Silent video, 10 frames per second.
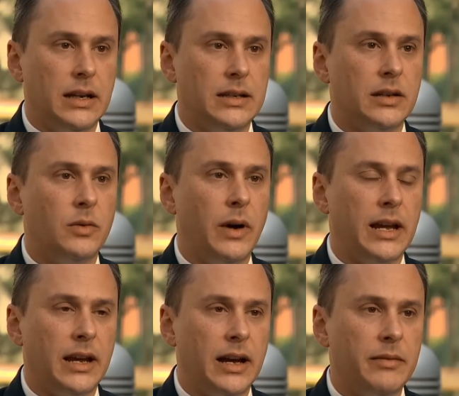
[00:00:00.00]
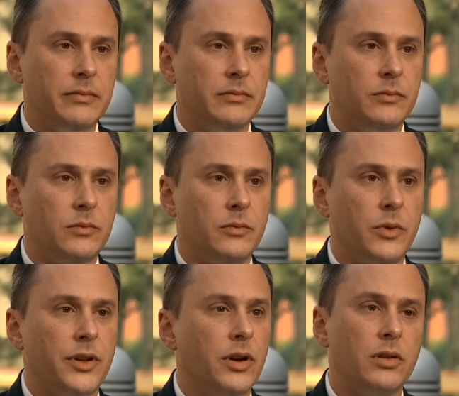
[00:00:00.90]
until waking up
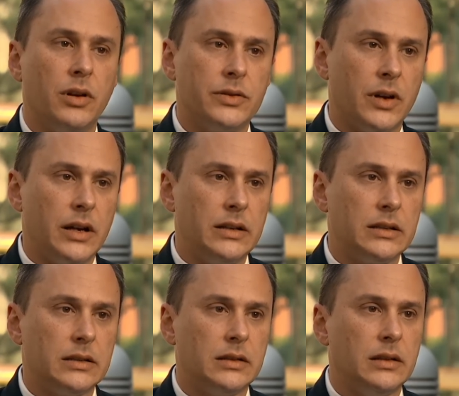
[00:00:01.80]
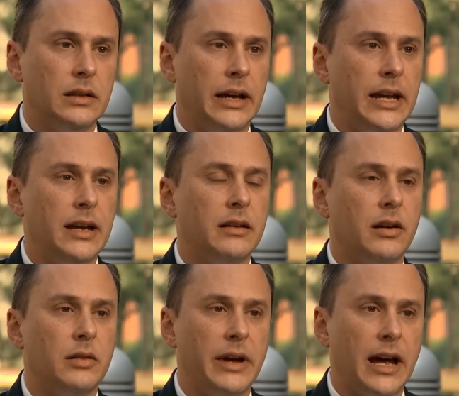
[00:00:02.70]
with no clothes on, laying
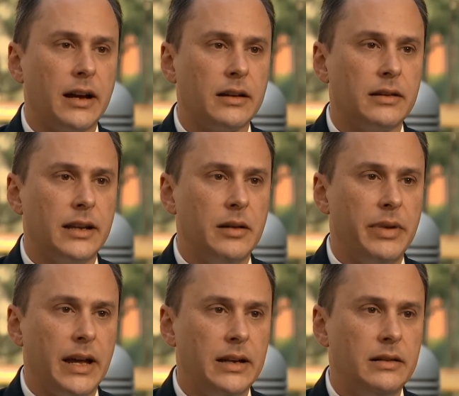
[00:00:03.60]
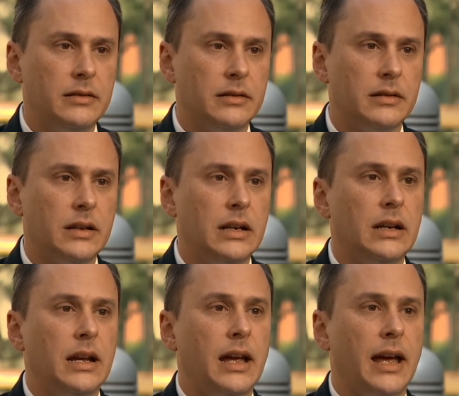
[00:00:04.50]
on her back in a bed.
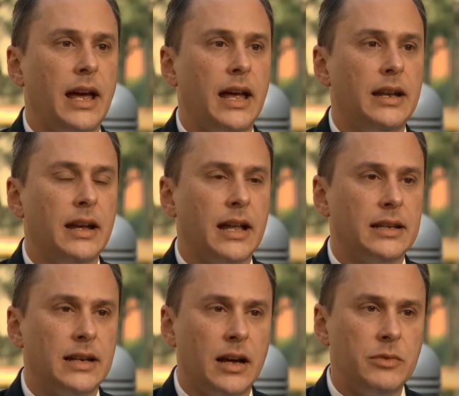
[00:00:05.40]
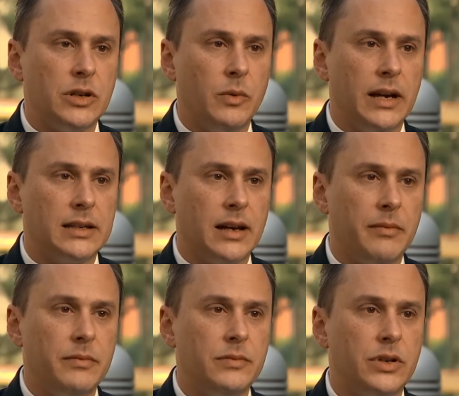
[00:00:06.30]
And at the time she wakes
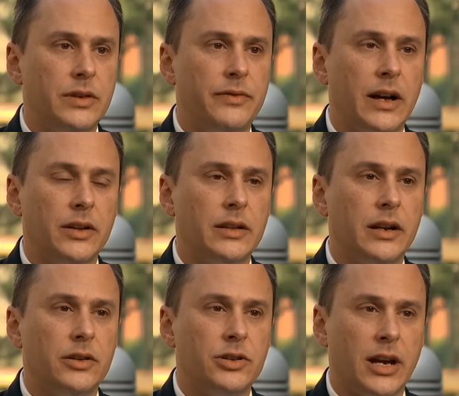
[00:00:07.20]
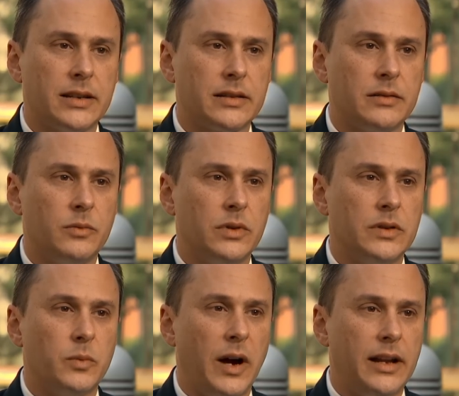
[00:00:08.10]
up, she felt that her chest
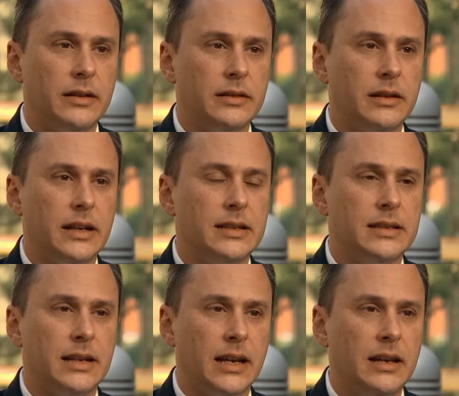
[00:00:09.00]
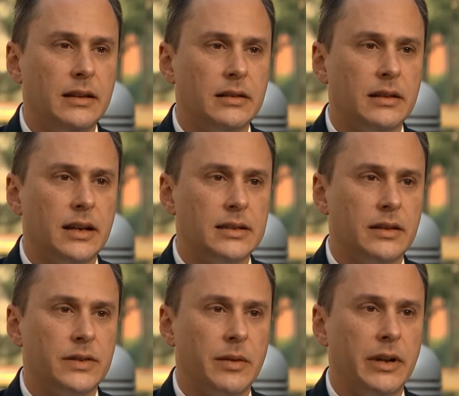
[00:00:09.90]
was wet and sticky, as
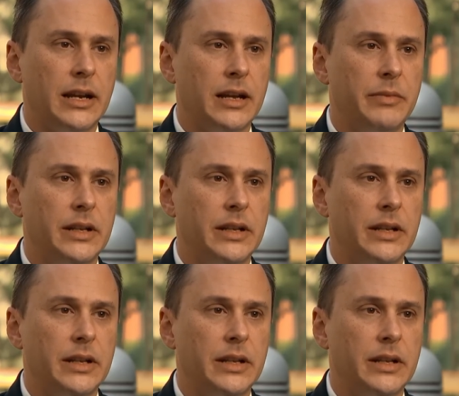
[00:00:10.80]
if somebody had